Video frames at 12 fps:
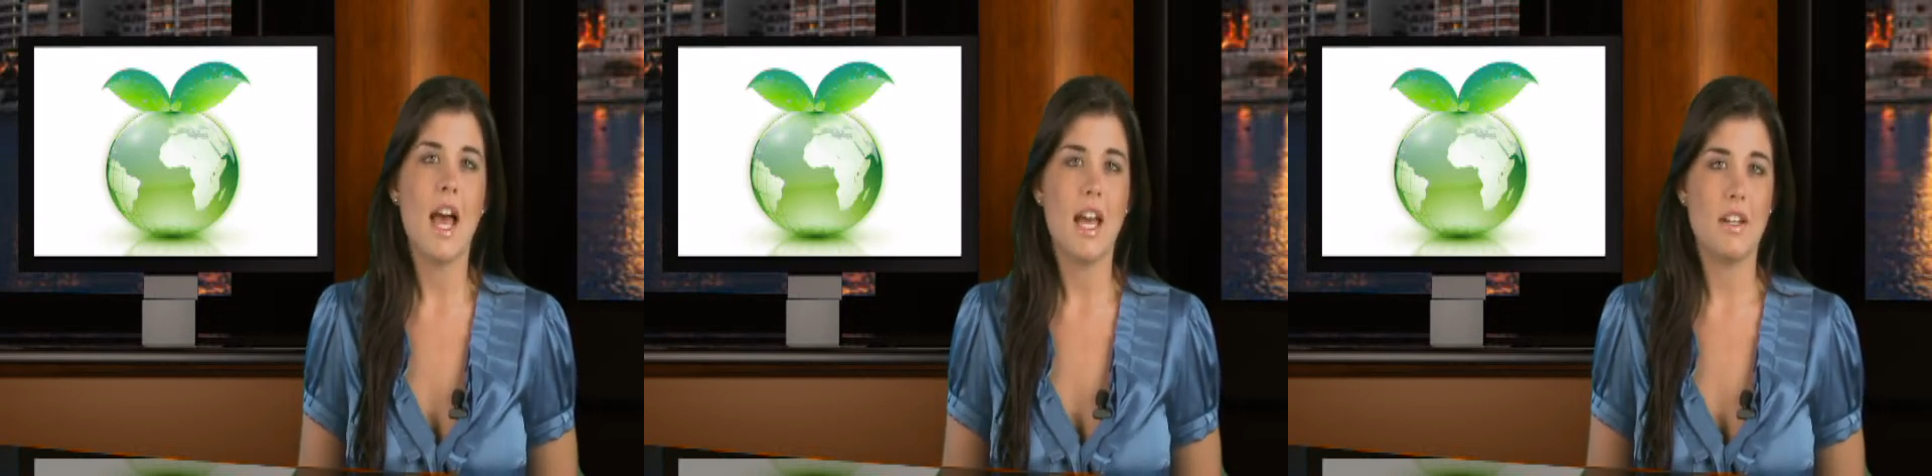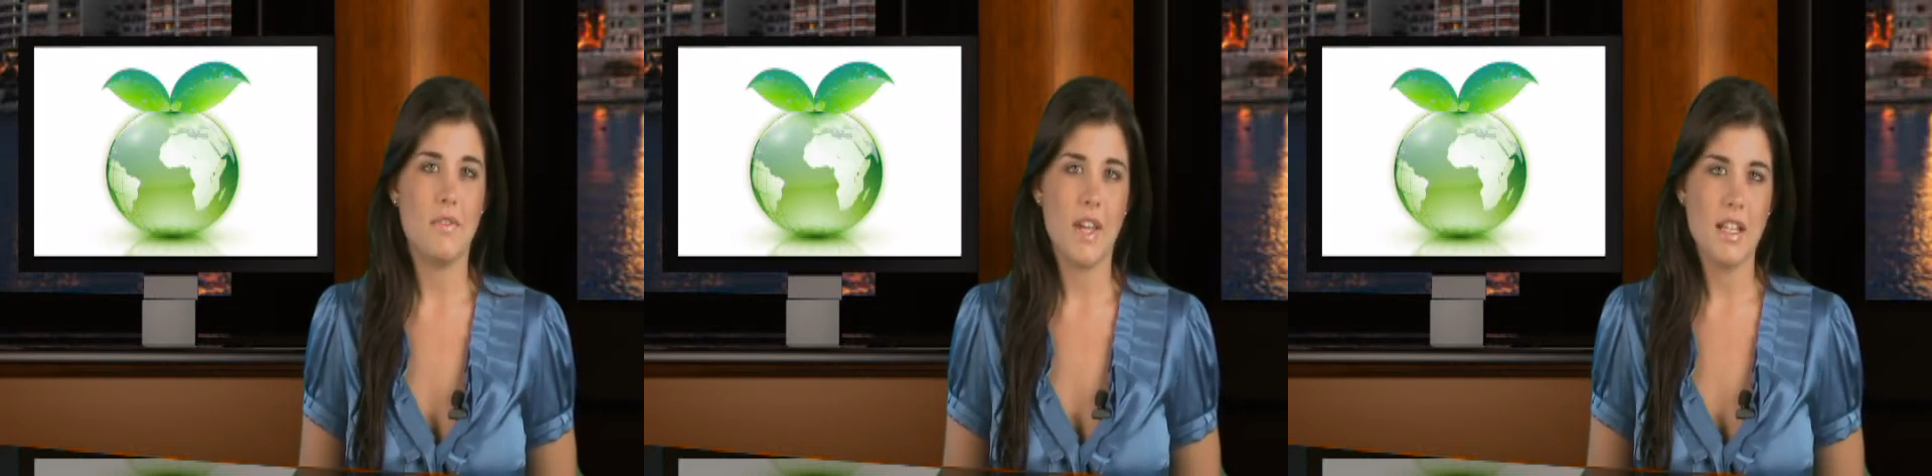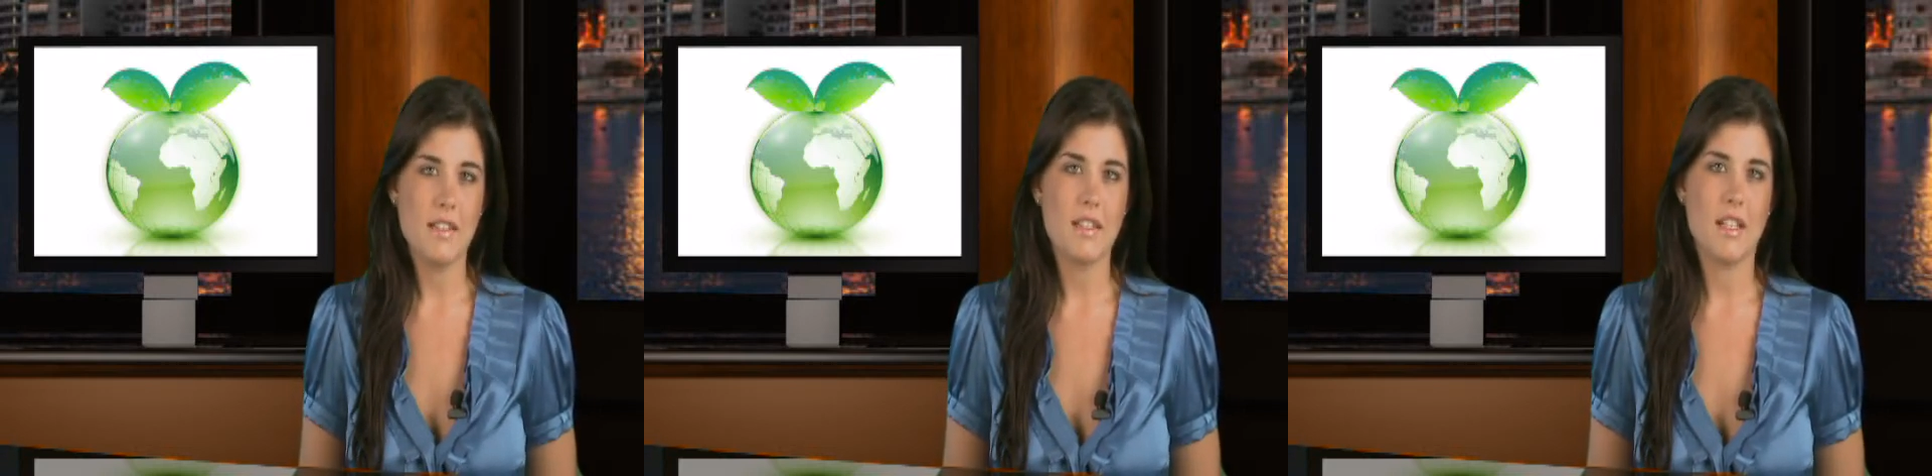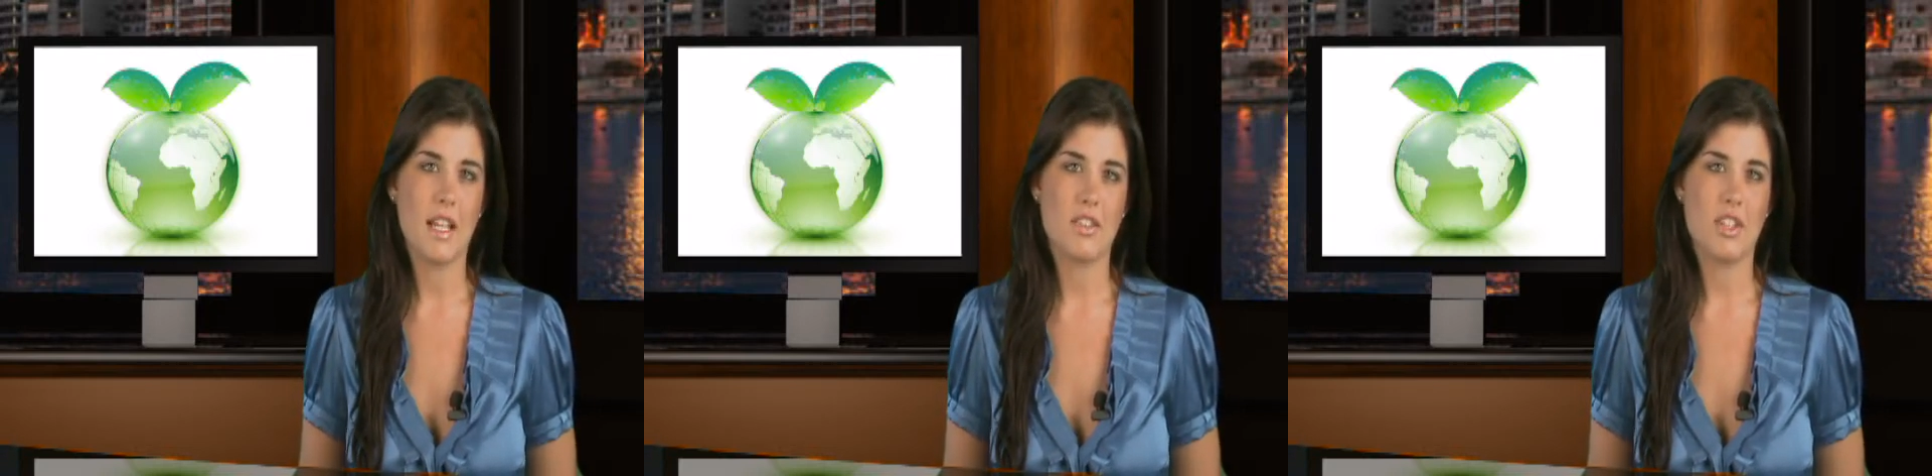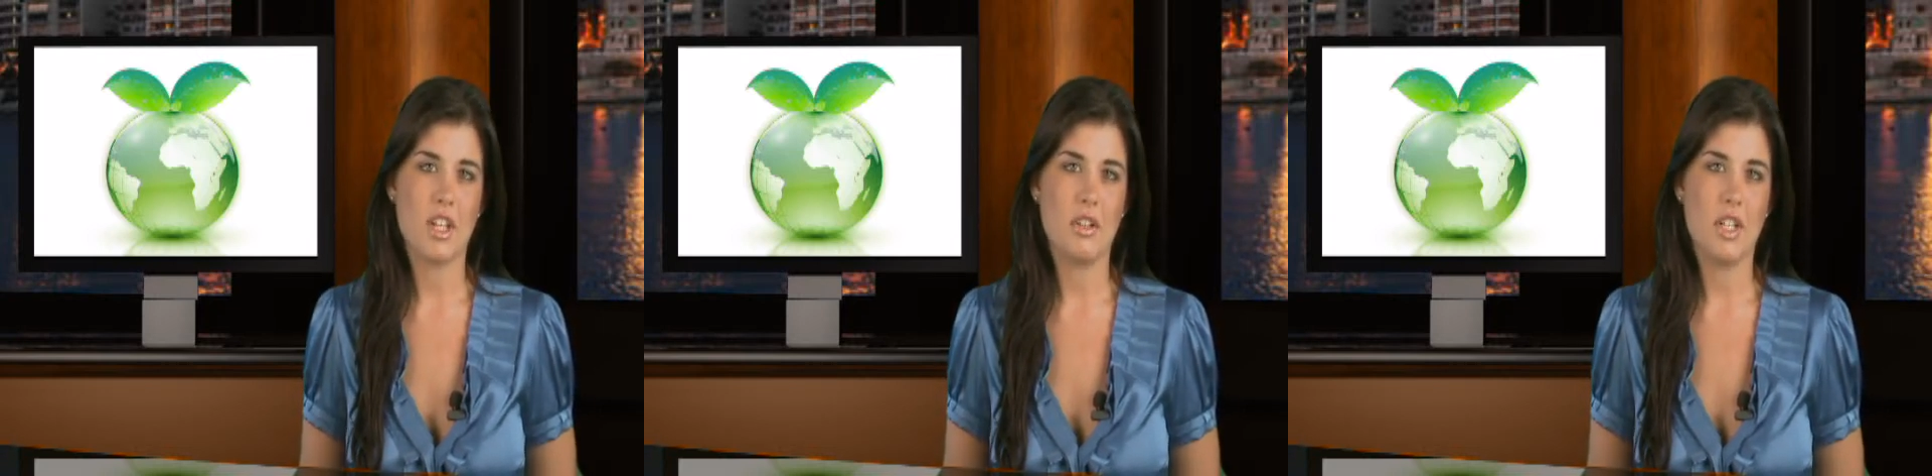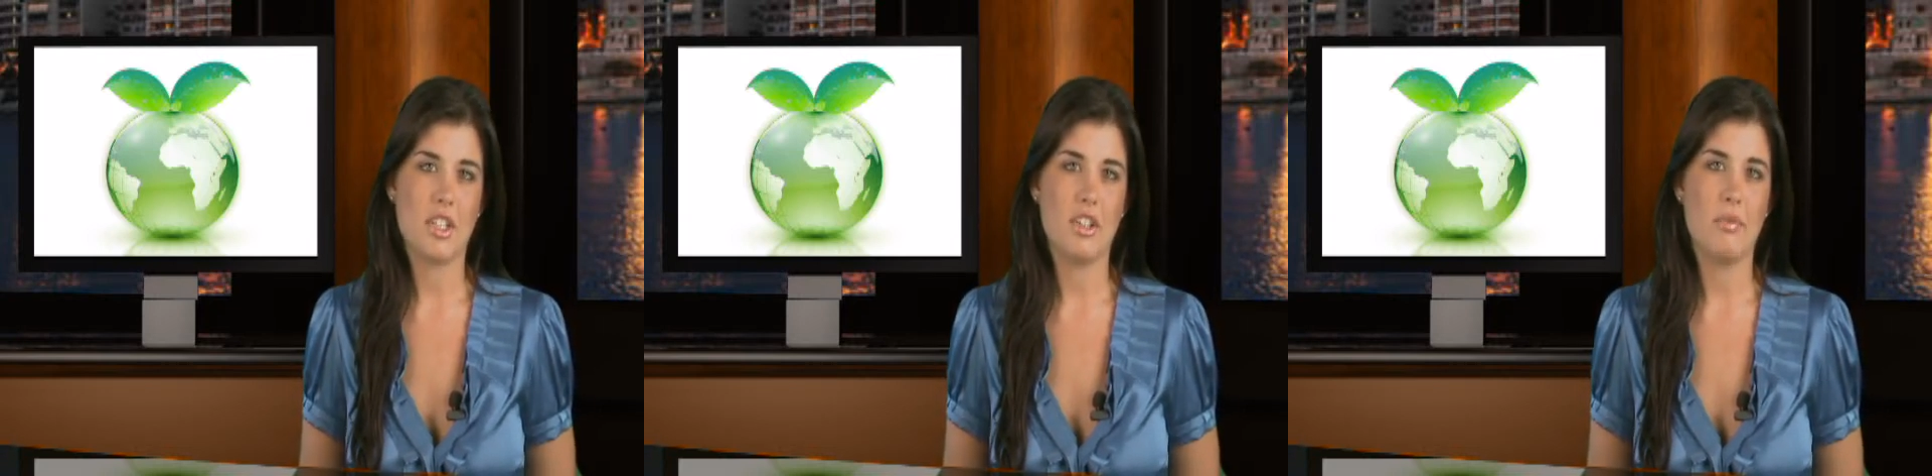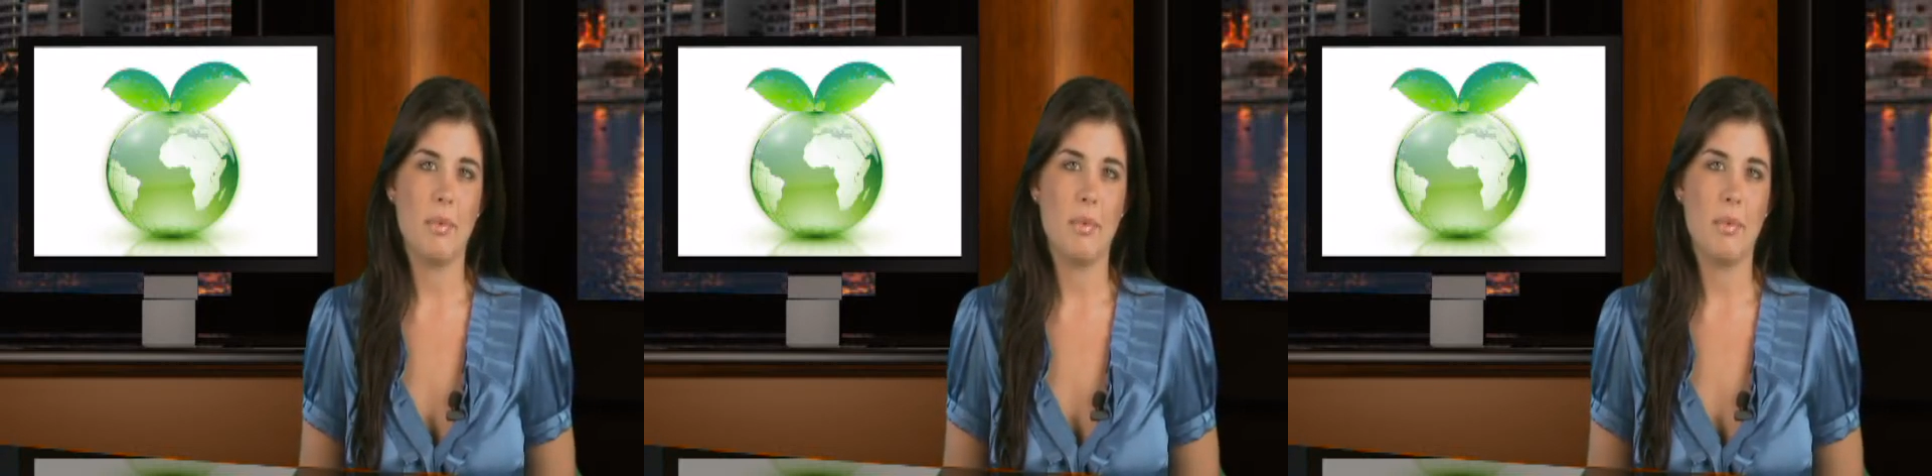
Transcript: advance the next generation of